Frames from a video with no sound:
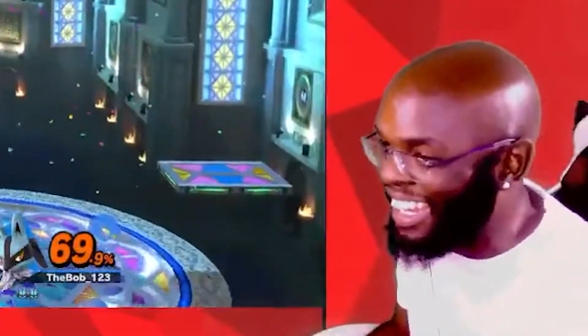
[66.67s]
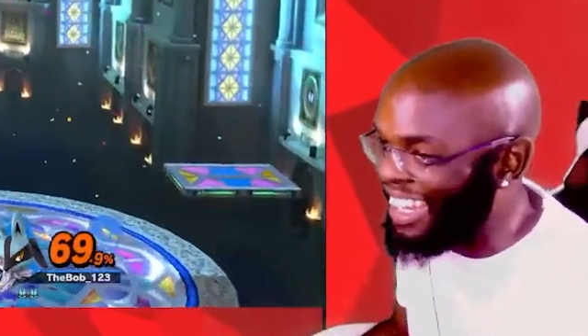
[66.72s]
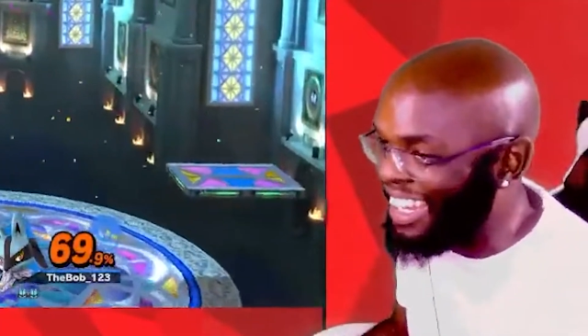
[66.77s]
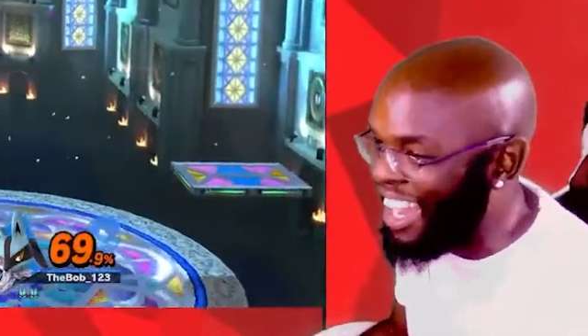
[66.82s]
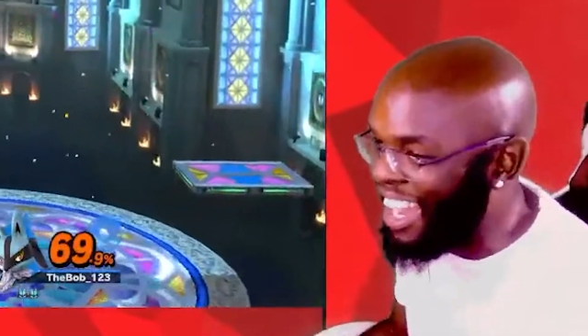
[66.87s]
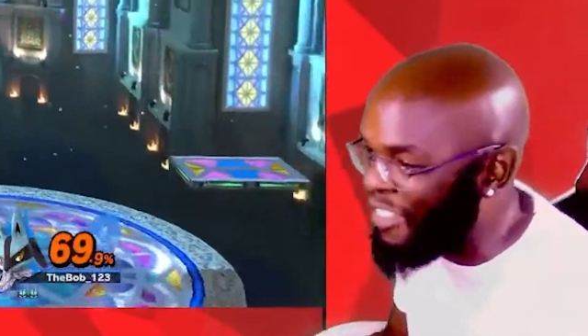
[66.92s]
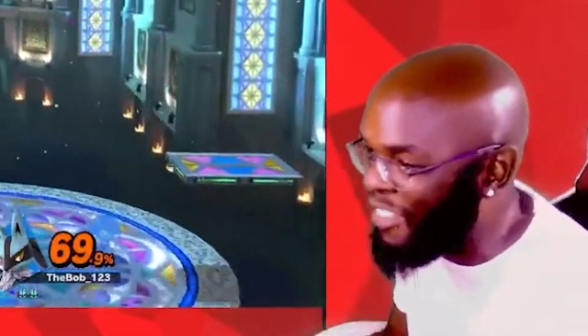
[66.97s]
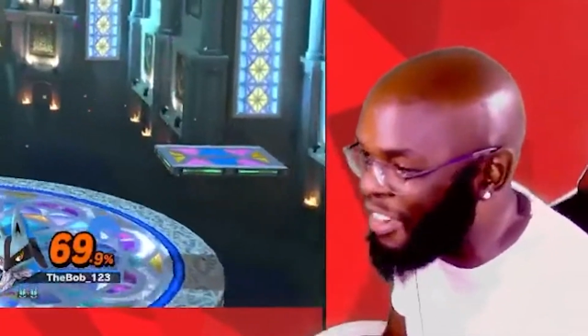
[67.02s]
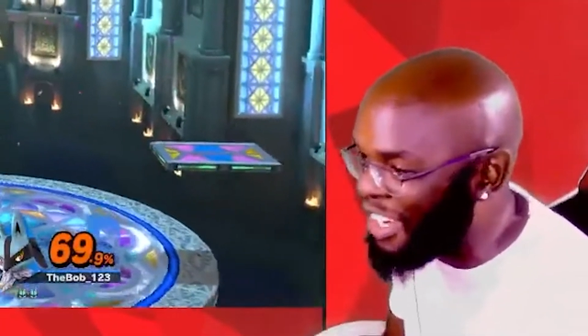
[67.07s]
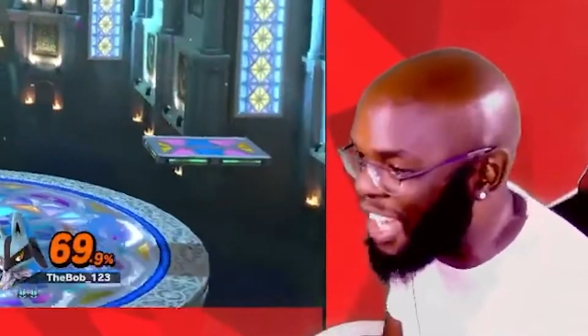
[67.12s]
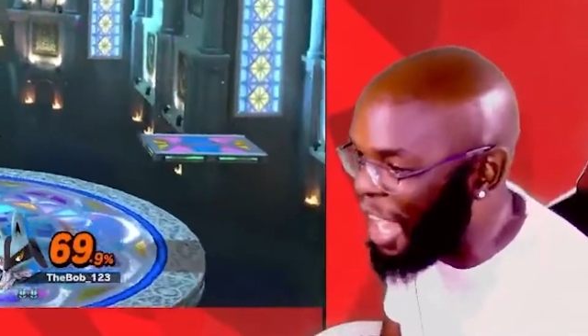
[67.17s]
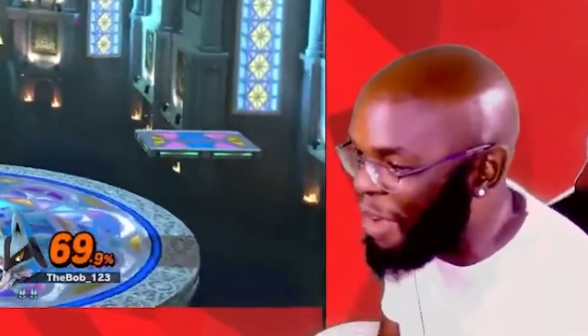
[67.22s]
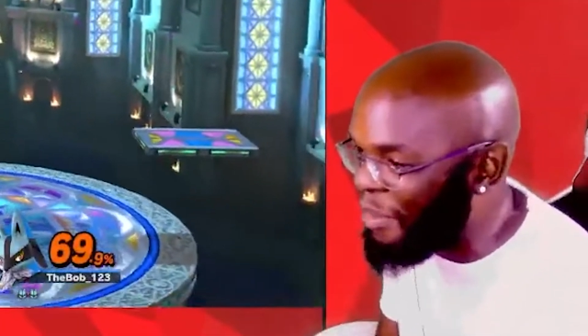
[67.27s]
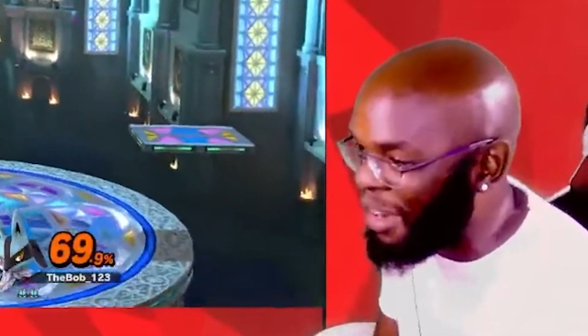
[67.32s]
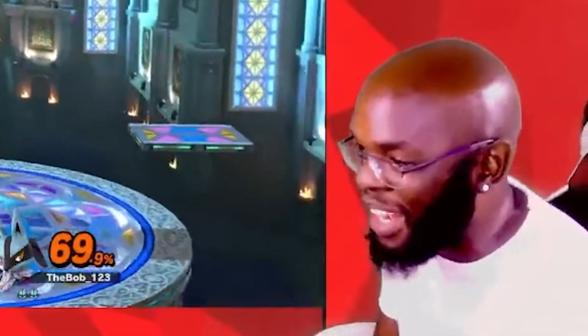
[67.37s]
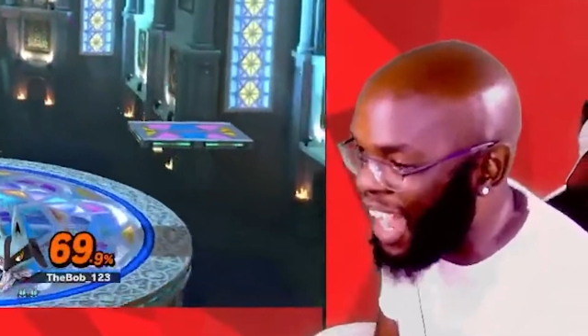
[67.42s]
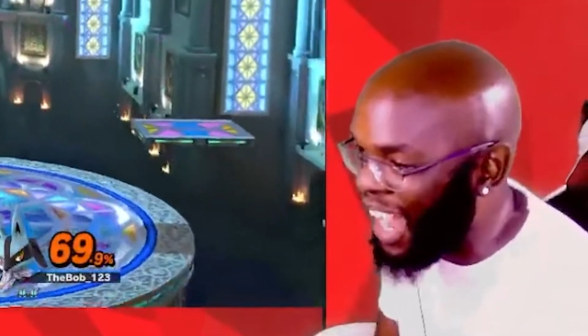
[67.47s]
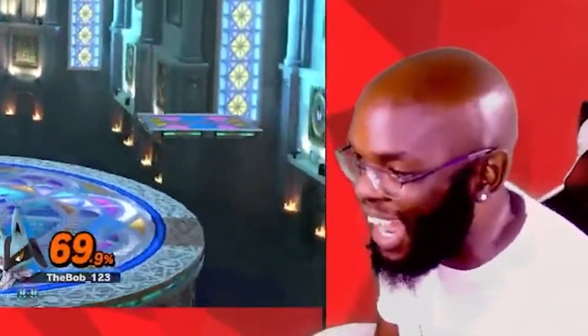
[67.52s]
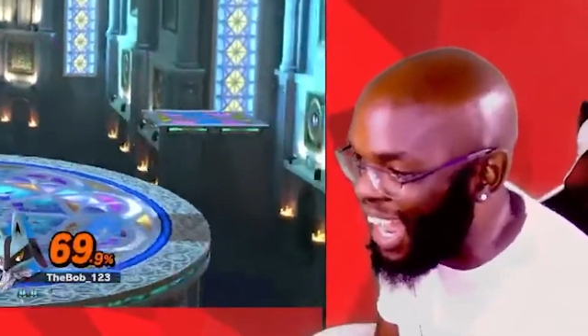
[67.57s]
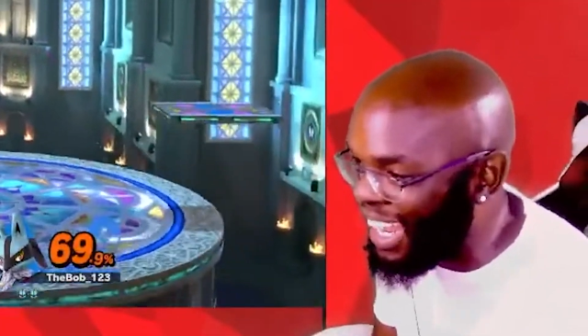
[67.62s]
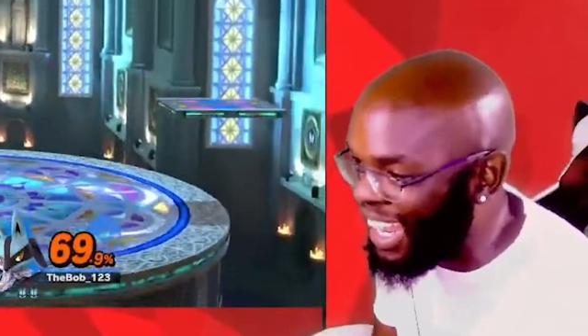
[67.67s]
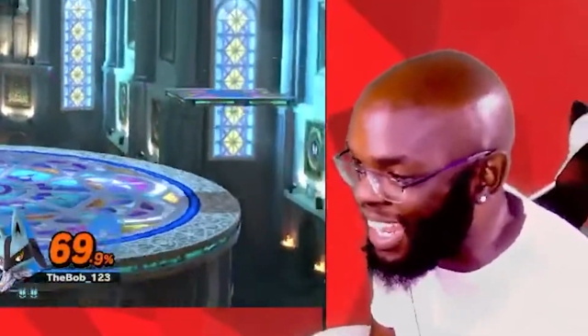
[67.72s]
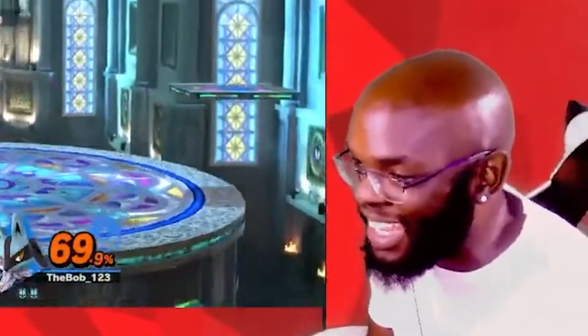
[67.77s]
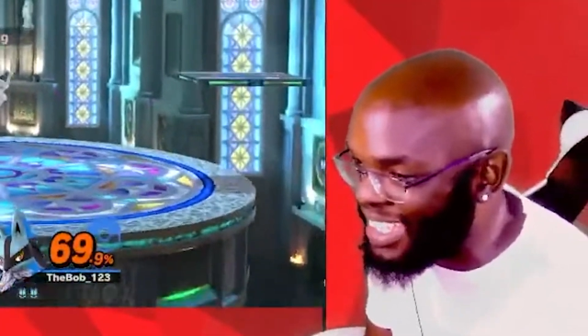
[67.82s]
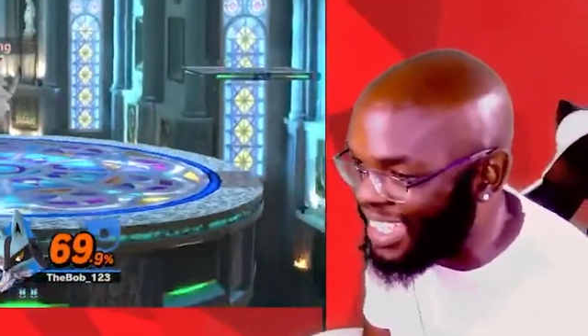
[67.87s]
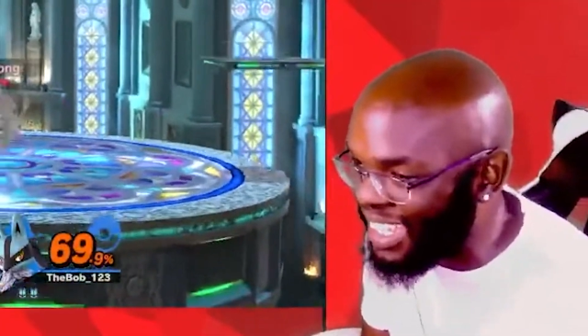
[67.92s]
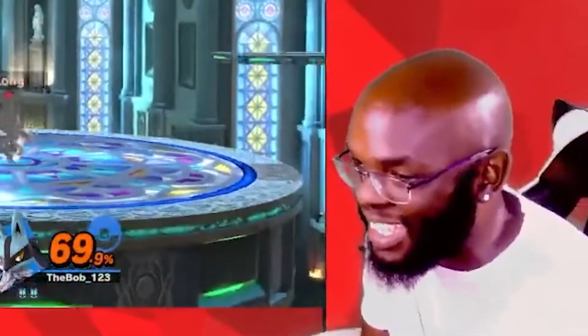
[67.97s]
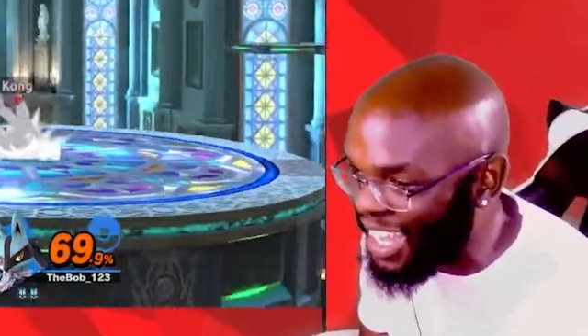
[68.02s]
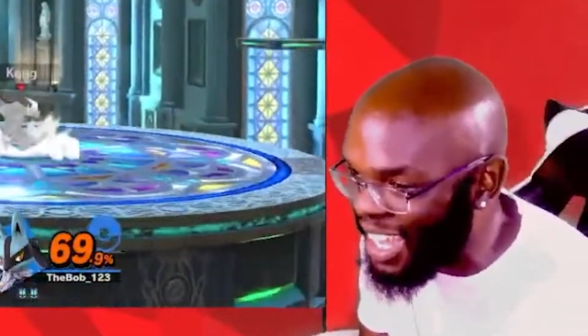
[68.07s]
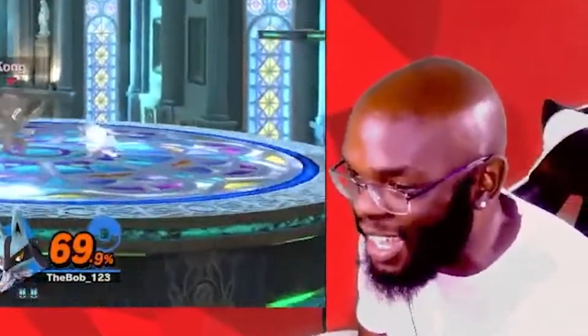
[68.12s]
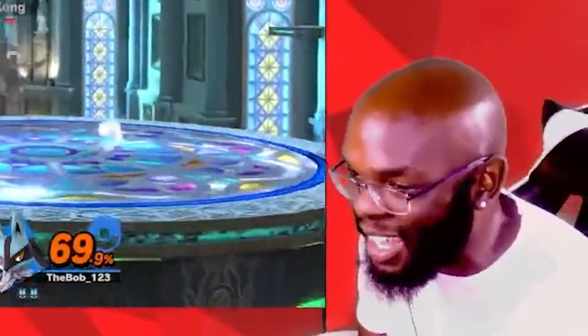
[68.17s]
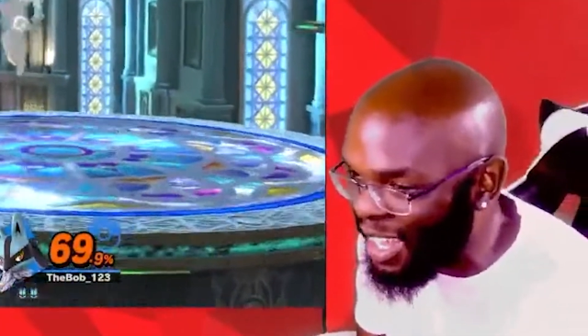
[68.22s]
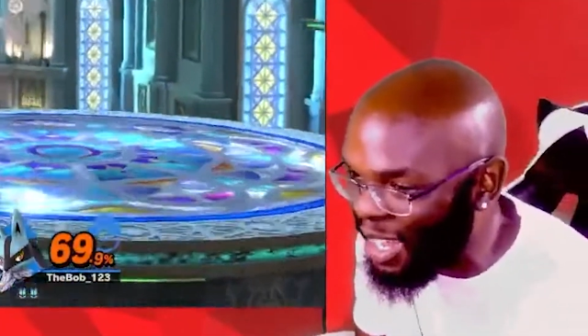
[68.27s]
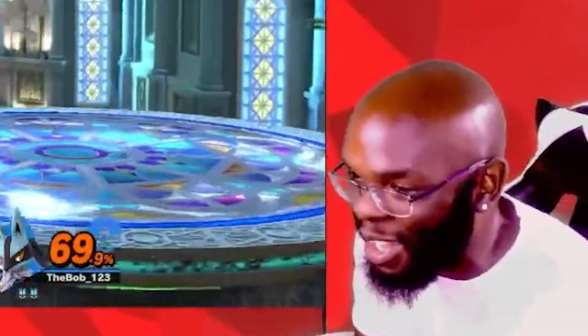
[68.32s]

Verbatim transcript: Devil came and got his lick.